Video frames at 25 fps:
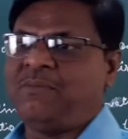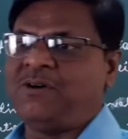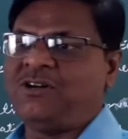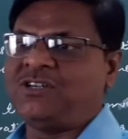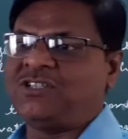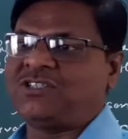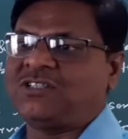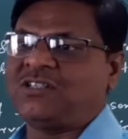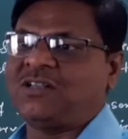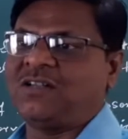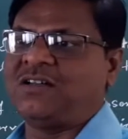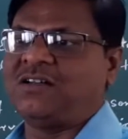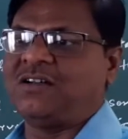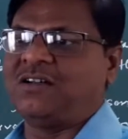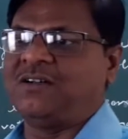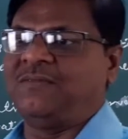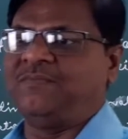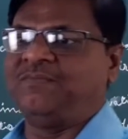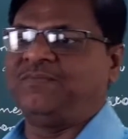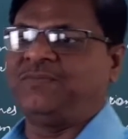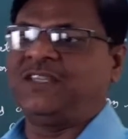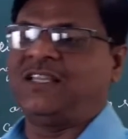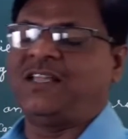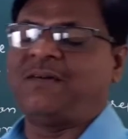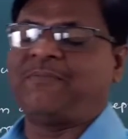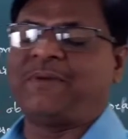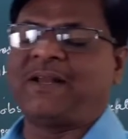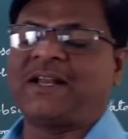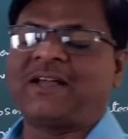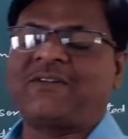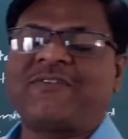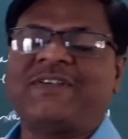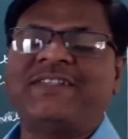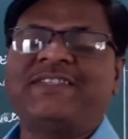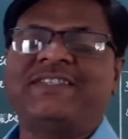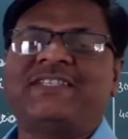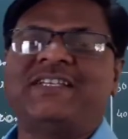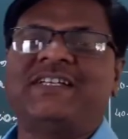first the
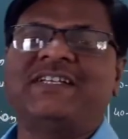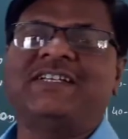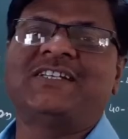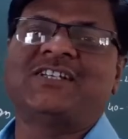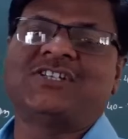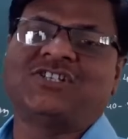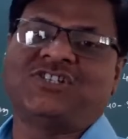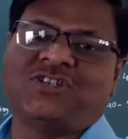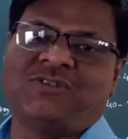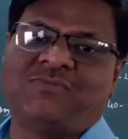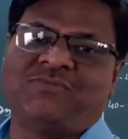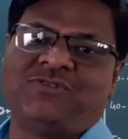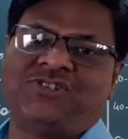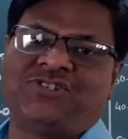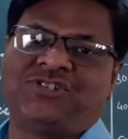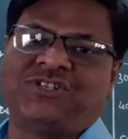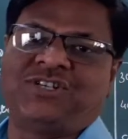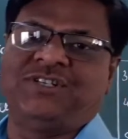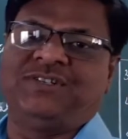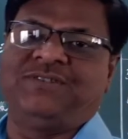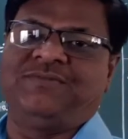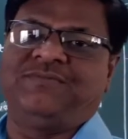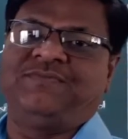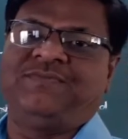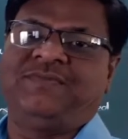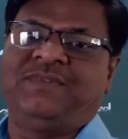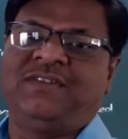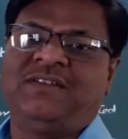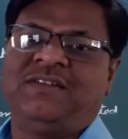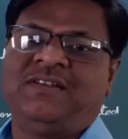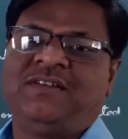frequency distribution.